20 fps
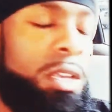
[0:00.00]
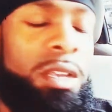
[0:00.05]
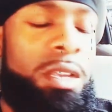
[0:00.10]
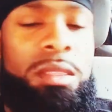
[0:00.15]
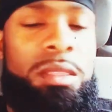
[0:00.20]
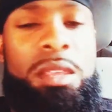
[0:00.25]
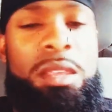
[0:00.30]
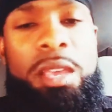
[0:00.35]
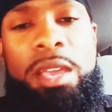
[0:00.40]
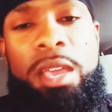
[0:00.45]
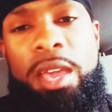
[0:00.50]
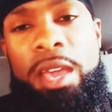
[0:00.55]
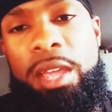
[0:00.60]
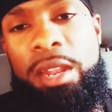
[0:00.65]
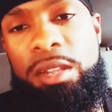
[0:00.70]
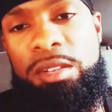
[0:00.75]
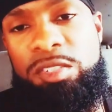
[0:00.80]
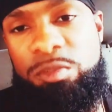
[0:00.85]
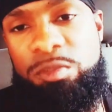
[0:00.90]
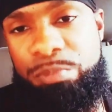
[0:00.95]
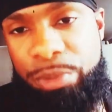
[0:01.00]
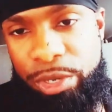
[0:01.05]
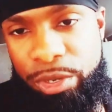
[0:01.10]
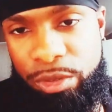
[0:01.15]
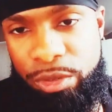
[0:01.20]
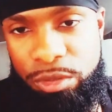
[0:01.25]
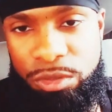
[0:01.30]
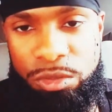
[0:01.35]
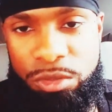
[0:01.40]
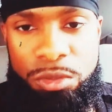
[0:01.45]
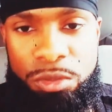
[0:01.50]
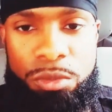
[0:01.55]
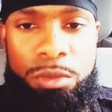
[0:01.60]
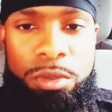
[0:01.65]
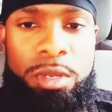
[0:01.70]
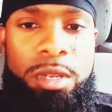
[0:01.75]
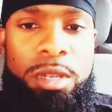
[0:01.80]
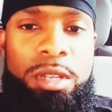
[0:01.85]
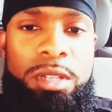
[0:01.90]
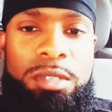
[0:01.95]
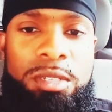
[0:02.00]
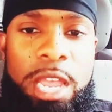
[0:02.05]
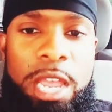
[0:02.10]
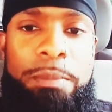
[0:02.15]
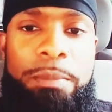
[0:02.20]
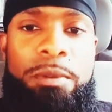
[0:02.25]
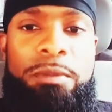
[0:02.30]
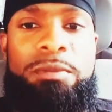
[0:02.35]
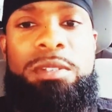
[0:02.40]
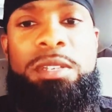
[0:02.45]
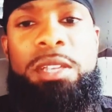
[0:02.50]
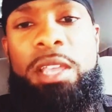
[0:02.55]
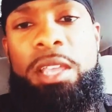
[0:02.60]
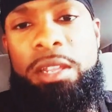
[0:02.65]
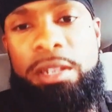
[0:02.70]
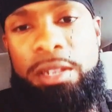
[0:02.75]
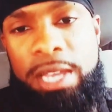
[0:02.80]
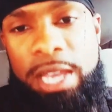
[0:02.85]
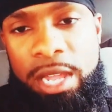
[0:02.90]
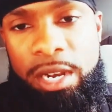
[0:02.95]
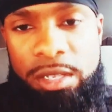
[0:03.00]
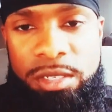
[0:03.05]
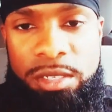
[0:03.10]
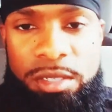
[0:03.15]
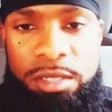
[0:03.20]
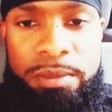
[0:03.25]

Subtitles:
They had a spiritual type of technology.